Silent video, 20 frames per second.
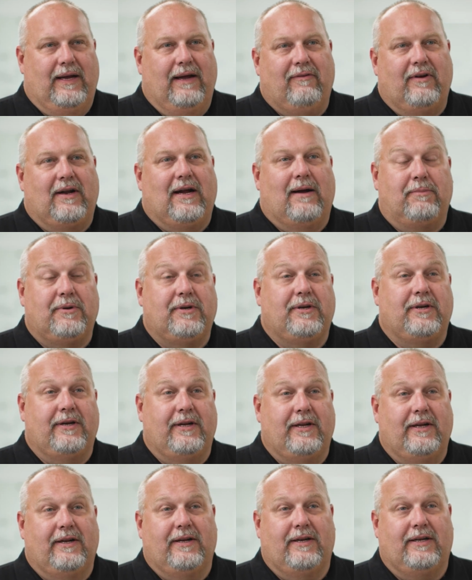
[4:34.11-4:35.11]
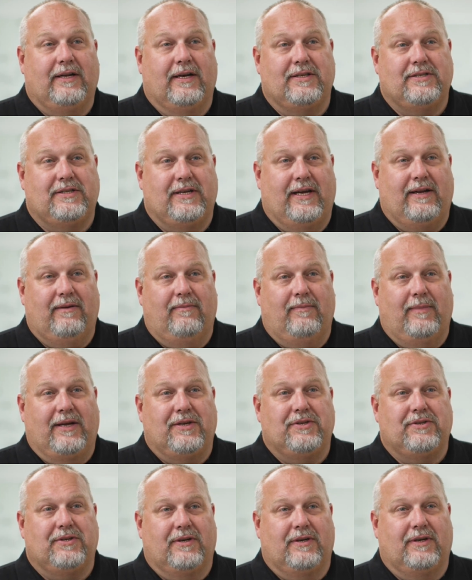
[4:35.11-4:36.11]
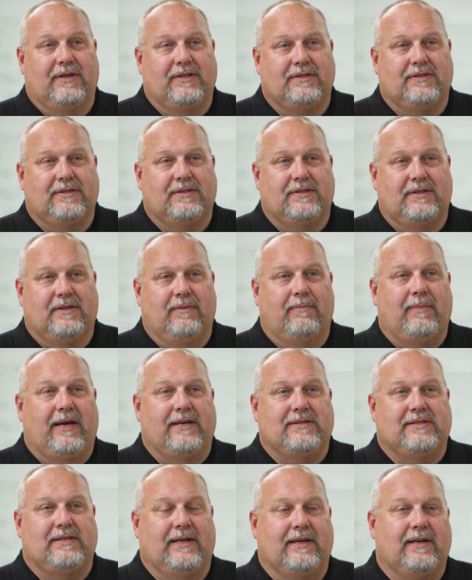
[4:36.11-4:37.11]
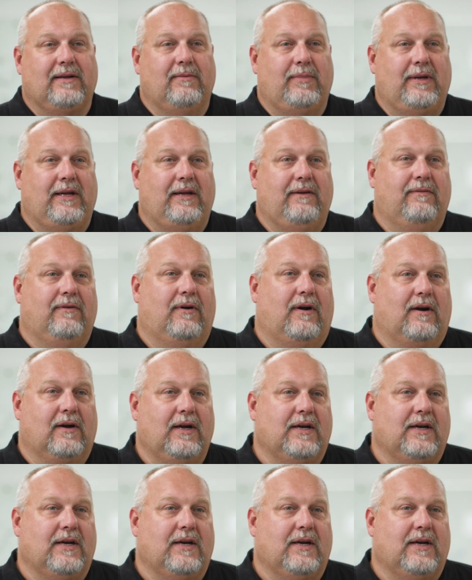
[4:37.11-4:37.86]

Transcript: we have an opportunity to touch that and make sure it's the best that it can be for our